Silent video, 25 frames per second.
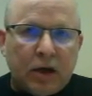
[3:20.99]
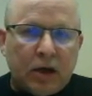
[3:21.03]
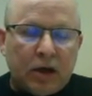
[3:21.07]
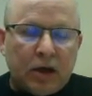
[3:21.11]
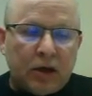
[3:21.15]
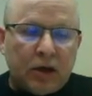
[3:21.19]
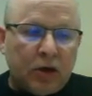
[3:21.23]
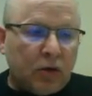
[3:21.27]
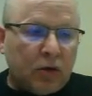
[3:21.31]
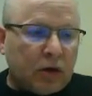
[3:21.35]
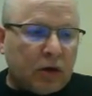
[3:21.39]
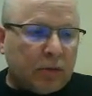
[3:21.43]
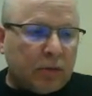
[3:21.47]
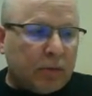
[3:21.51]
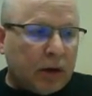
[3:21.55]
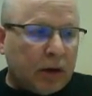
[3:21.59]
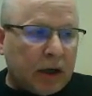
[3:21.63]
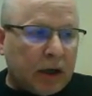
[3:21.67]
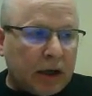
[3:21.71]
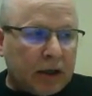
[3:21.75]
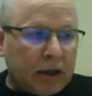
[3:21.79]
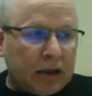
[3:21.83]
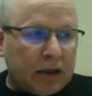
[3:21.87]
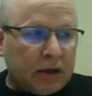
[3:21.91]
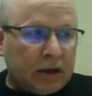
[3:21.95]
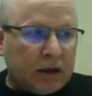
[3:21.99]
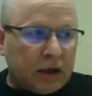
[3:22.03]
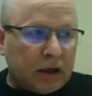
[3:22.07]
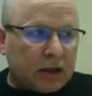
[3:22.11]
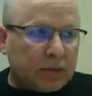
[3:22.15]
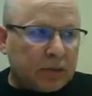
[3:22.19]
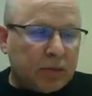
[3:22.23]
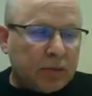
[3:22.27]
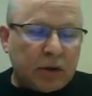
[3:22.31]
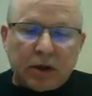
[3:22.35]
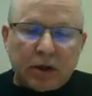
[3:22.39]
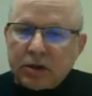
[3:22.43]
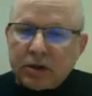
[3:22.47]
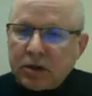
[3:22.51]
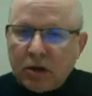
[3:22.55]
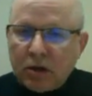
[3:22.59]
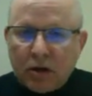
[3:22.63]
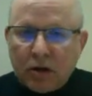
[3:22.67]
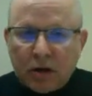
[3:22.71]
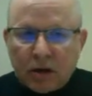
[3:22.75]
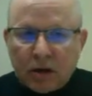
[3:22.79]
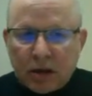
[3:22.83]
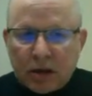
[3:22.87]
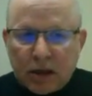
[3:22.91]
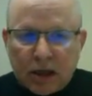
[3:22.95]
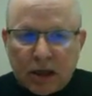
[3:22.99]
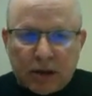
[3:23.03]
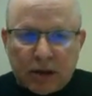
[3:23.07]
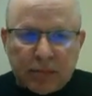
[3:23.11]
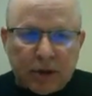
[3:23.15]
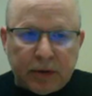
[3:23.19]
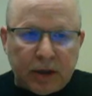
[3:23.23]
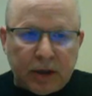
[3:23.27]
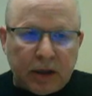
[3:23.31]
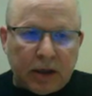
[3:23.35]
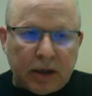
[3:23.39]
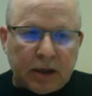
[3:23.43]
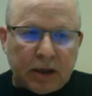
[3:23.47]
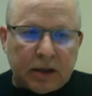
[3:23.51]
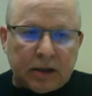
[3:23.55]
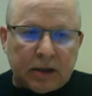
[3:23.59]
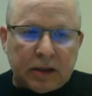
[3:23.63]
you can buy the textbook as a hard copy,